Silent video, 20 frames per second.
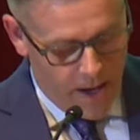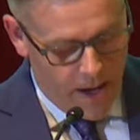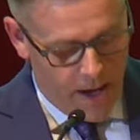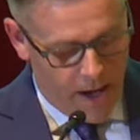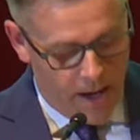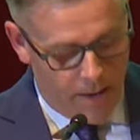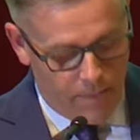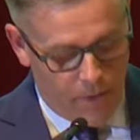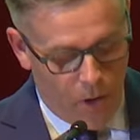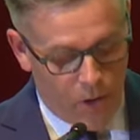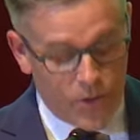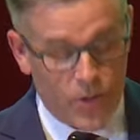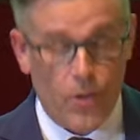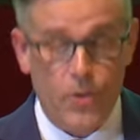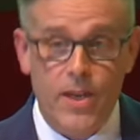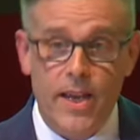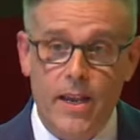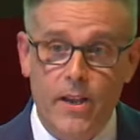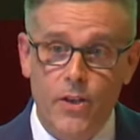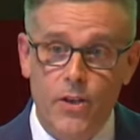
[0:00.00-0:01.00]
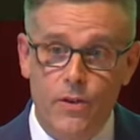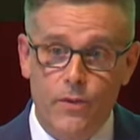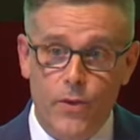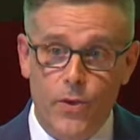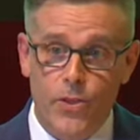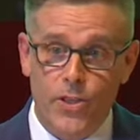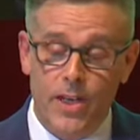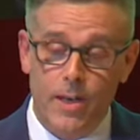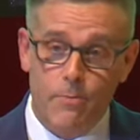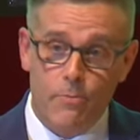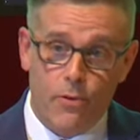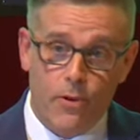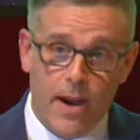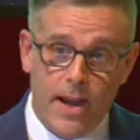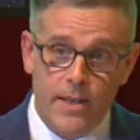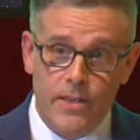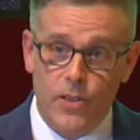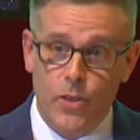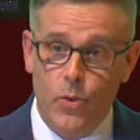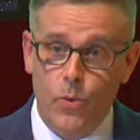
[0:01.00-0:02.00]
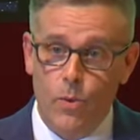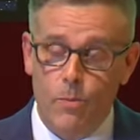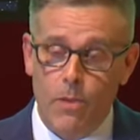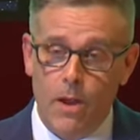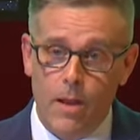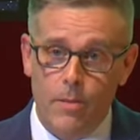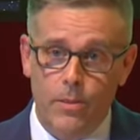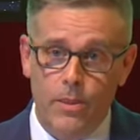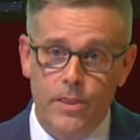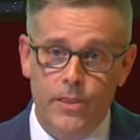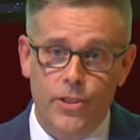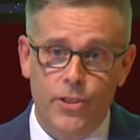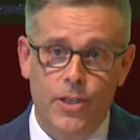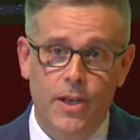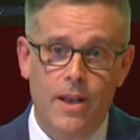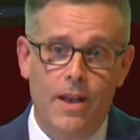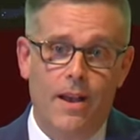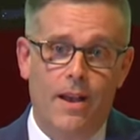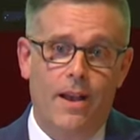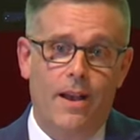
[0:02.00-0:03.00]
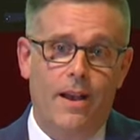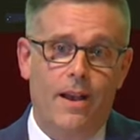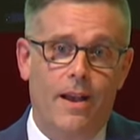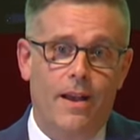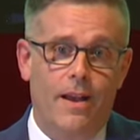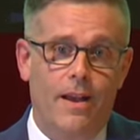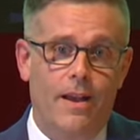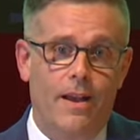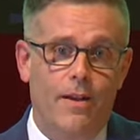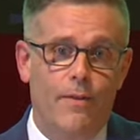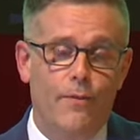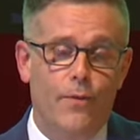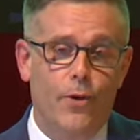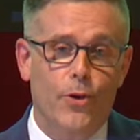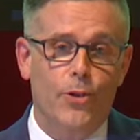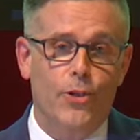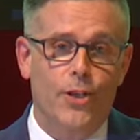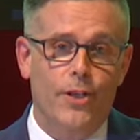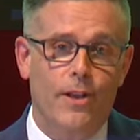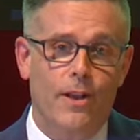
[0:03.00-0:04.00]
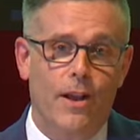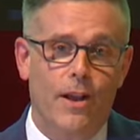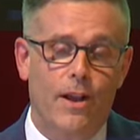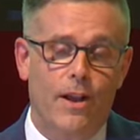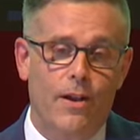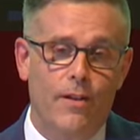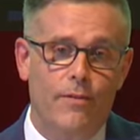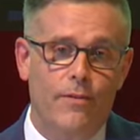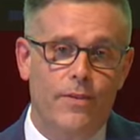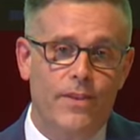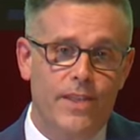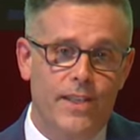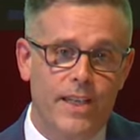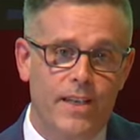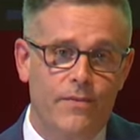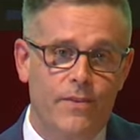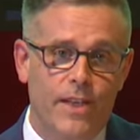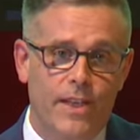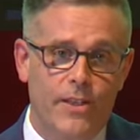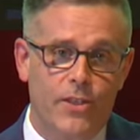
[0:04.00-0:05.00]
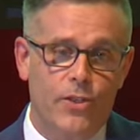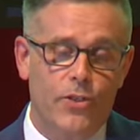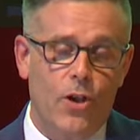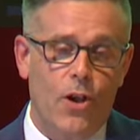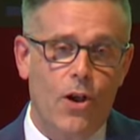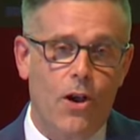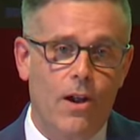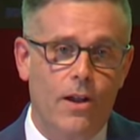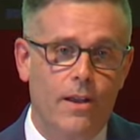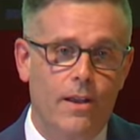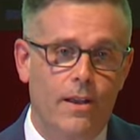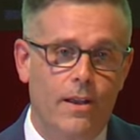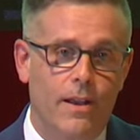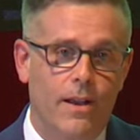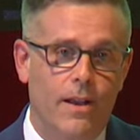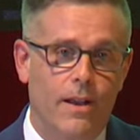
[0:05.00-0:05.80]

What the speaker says: Also, Yale University Press, who will publish a version of this evening's talk